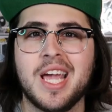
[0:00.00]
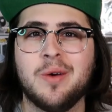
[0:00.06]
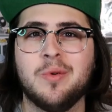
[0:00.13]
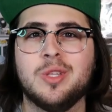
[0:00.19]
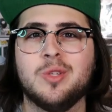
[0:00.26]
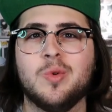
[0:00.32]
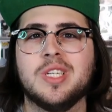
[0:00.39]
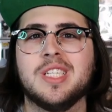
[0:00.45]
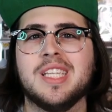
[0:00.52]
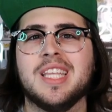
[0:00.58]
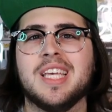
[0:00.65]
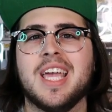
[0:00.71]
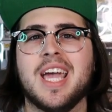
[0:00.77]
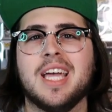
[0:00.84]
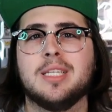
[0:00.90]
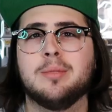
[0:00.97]
out with the rest of the
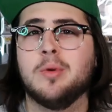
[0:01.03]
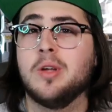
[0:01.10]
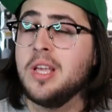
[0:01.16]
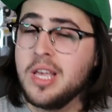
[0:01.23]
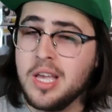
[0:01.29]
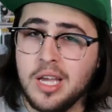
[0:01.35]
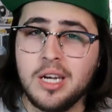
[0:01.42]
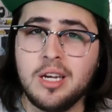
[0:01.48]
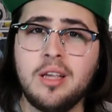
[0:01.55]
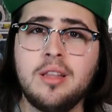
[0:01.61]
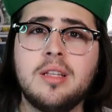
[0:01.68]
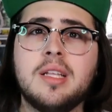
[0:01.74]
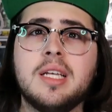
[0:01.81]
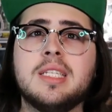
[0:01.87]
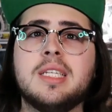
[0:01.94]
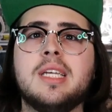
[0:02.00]
cast, but
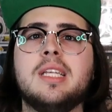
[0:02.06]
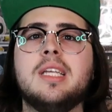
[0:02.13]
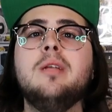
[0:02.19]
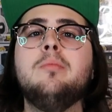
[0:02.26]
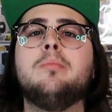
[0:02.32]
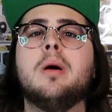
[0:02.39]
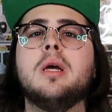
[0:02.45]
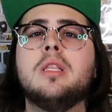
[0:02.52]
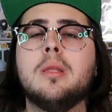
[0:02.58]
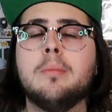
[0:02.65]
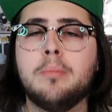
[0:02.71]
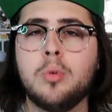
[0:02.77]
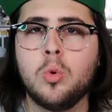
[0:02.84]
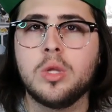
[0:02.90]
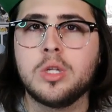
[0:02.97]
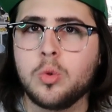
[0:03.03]
nonetheless, he did bite the
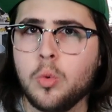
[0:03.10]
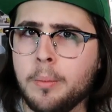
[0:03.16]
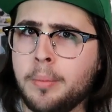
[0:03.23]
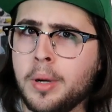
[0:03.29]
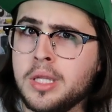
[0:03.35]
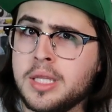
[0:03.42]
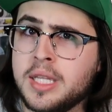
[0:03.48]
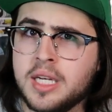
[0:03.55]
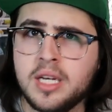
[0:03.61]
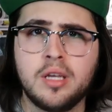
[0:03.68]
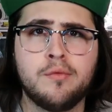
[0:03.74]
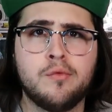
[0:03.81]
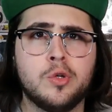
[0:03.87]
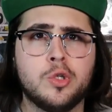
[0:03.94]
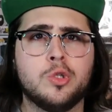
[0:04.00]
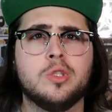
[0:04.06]
bullet, or bite the
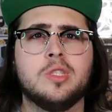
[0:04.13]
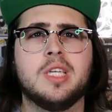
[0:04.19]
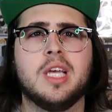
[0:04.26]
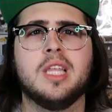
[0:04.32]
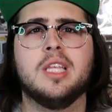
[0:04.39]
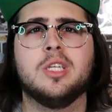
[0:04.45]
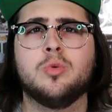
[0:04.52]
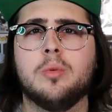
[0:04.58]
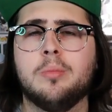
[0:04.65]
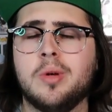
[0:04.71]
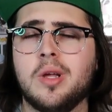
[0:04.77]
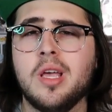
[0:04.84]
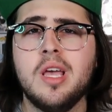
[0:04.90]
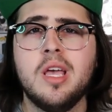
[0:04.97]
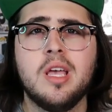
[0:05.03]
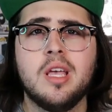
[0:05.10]
knife, you should say, in this one. But
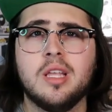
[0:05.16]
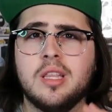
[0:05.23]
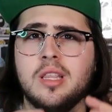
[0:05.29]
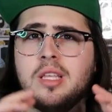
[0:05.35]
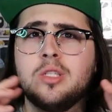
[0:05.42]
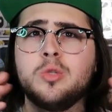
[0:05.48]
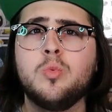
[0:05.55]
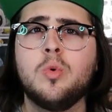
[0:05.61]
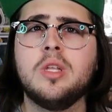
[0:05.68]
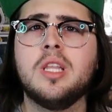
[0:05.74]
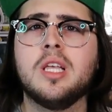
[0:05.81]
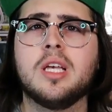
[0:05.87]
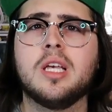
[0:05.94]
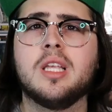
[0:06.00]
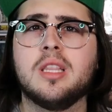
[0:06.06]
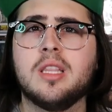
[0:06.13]
this one,
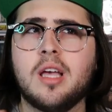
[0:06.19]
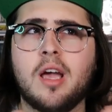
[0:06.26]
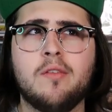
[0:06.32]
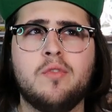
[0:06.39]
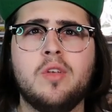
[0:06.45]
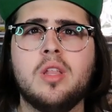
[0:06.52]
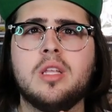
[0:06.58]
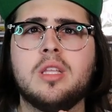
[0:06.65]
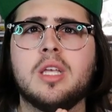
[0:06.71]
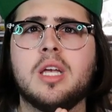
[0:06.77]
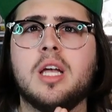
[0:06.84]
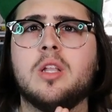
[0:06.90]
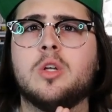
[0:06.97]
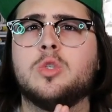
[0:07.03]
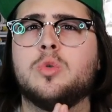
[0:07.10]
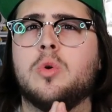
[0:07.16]
I feel like the
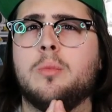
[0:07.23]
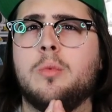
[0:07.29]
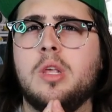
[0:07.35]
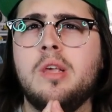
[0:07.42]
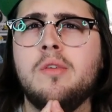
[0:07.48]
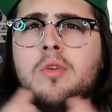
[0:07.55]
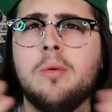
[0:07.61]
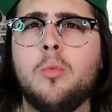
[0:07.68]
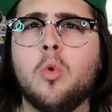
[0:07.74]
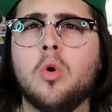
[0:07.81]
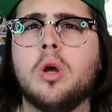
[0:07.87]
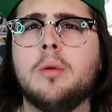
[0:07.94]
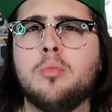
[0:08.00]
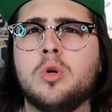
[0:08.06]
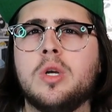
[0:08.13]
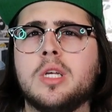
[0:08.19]
killers were even more
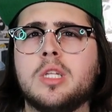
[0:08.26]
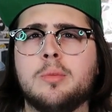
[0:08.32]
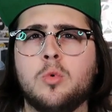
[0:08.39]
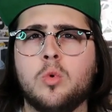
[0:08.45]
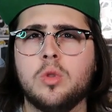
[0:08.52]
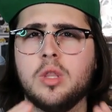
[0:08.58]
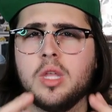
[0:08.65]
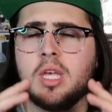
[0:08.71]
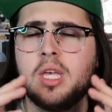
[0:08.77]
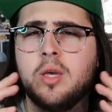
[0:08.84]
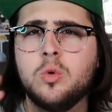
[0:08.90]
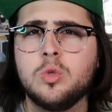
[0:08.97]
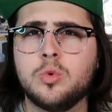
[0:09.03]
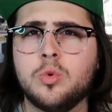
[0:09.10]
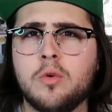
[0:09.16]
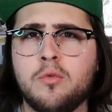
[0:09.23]
unpredictable. The
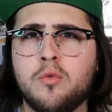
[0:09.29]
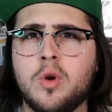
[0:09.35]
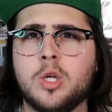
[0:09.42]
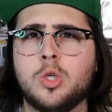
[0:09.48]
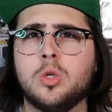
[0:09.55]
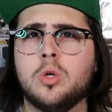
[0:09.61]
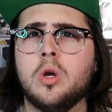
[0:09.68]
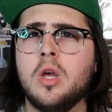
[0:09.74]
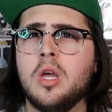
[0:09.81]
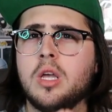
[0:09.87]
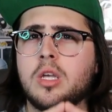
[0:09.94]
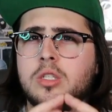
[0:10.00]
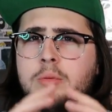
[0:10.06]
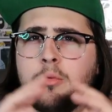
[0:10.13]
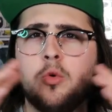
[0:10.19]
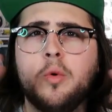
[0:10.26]
kills were fresher.
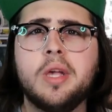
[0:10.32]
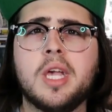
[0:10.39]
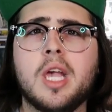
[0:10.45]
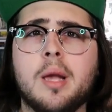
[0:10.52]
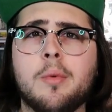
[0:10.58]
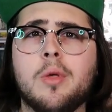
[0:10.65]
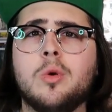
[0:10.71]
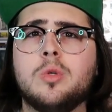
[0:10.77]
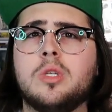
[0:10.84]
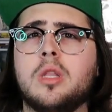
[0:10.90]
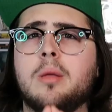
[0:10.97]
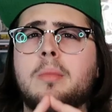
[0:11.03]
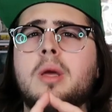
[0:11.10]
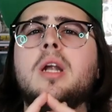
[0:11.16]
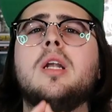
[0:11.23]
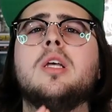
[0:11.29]
Some great cameos. The
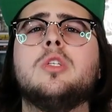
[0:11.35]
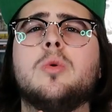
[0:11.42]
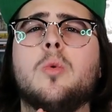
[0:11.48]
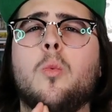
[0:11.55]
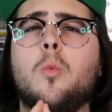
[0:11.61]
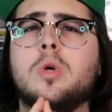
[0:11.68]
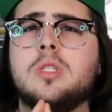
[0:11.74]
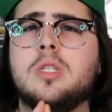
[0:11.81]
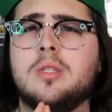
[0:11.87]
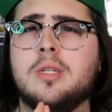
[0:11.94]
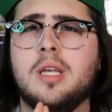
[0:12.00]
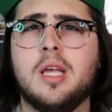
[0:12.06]
meta-ness was